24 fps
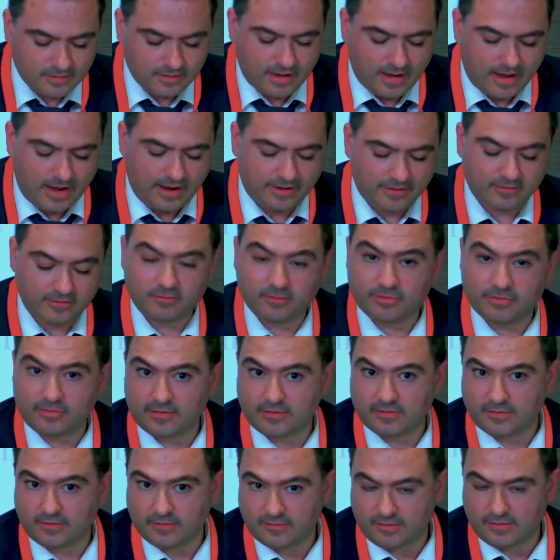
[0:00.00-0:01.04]
Article
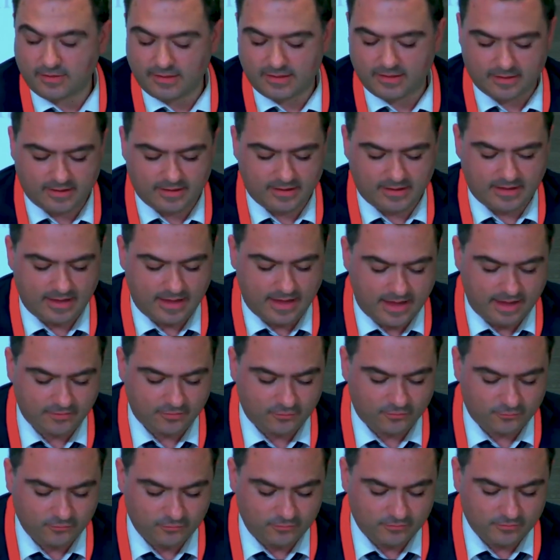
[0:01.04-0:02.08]

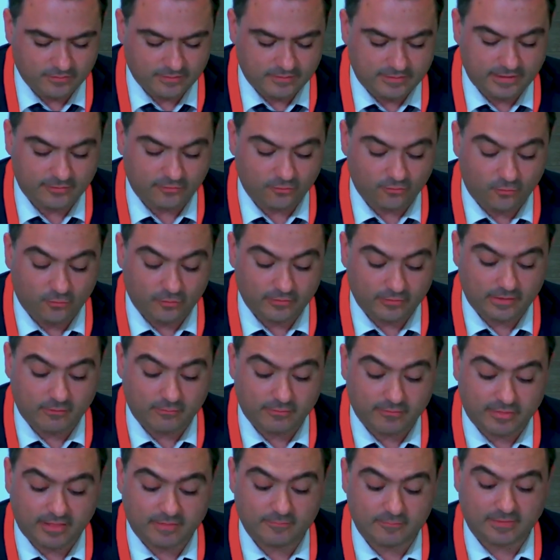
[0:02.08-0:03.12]
33A2 deals only with
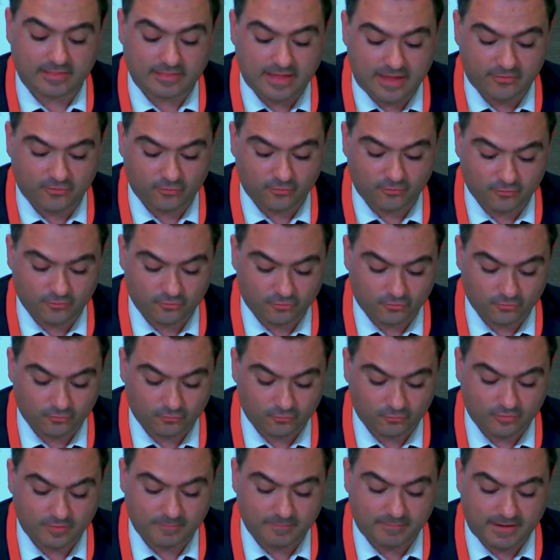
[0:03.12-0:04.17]
limitations to
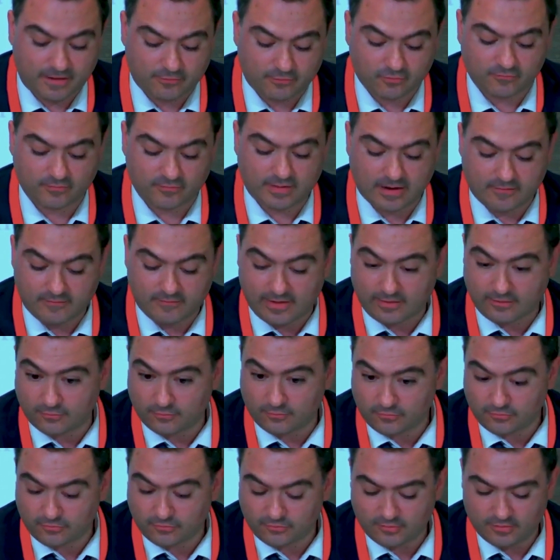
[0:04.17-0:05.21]
the powers of
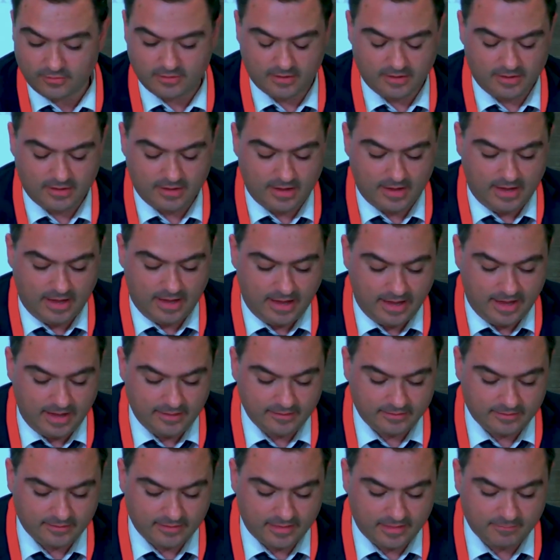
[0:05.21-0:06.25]
directors, and
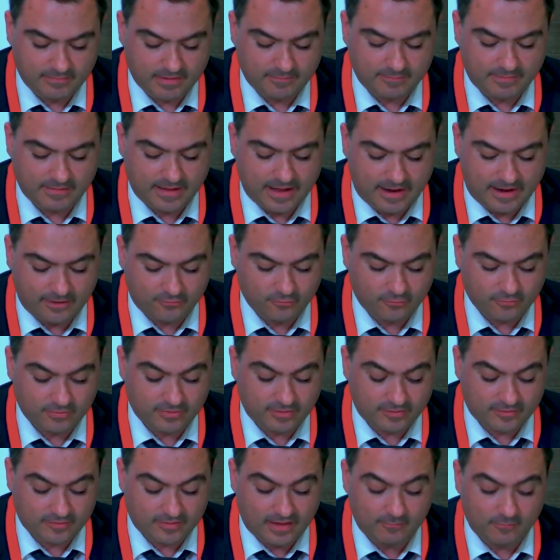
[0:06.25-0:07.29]
it may be argued
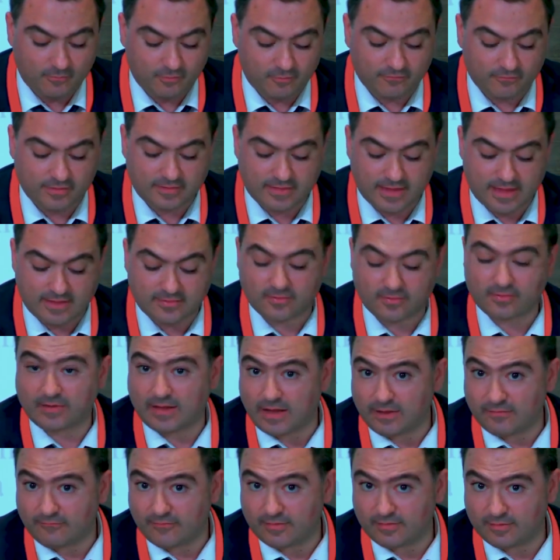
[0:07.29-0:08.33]
that some of the cases
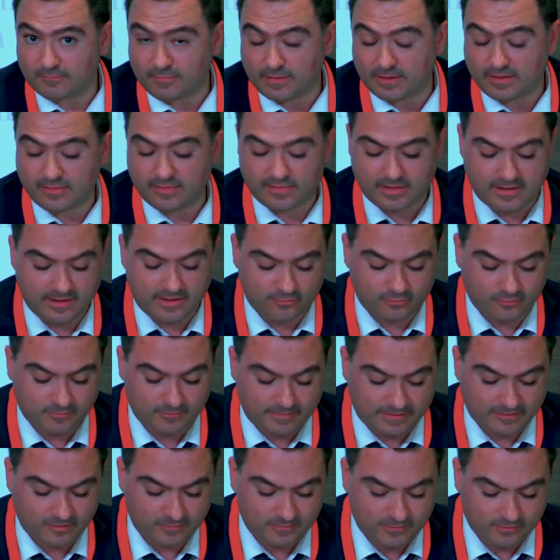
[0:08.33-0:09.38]
covered by the indoor
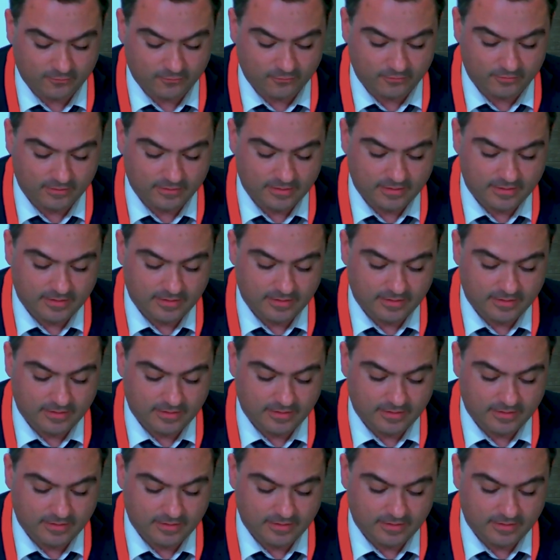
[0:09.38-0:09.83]
management rule